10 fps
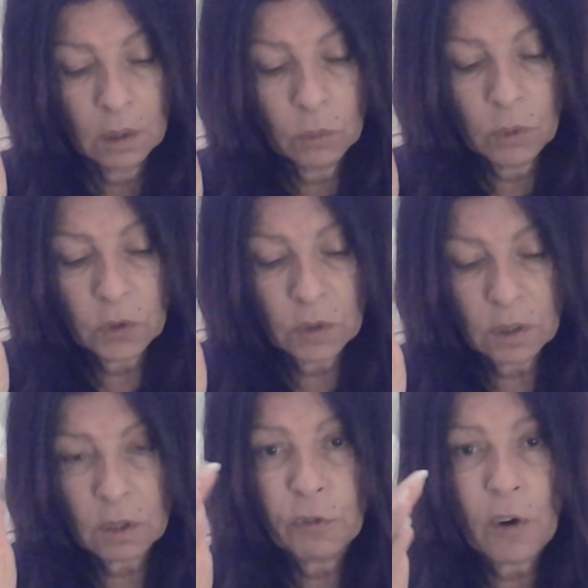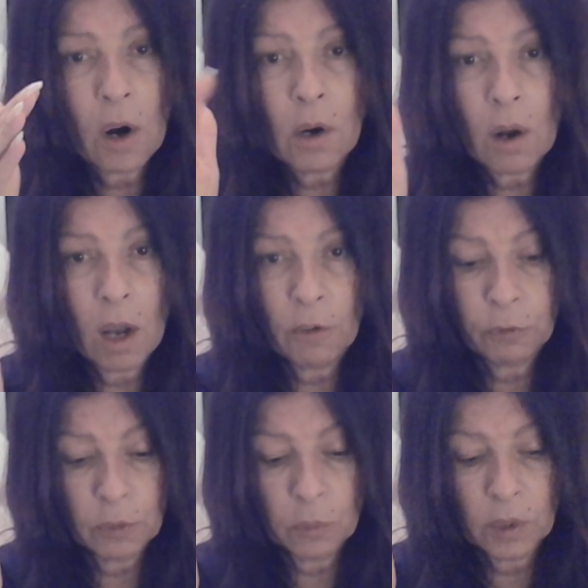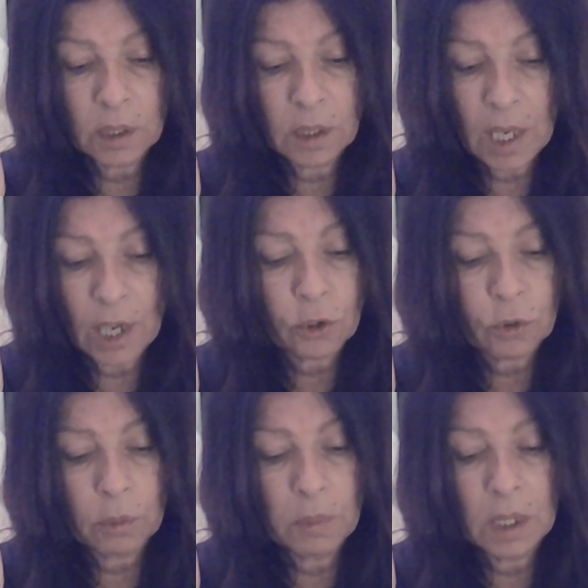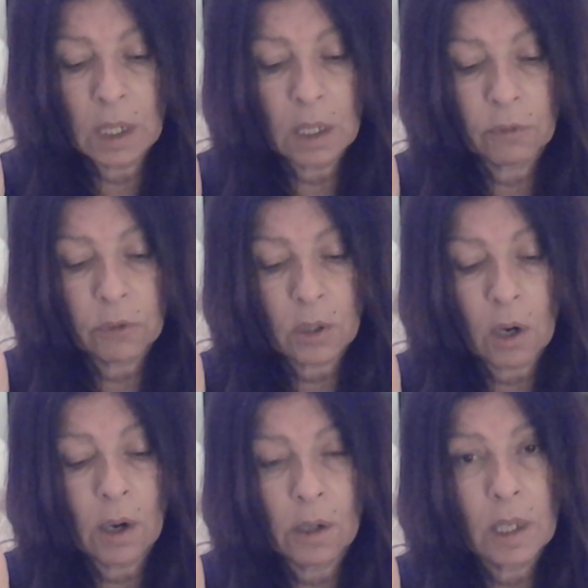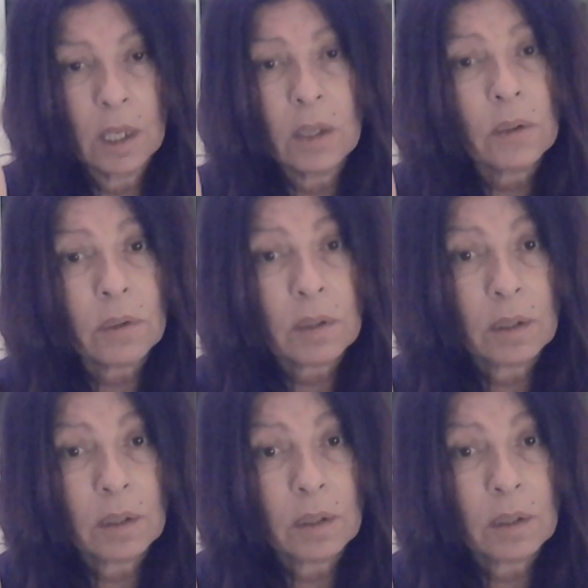which is far off from what the actual meaning of the card is.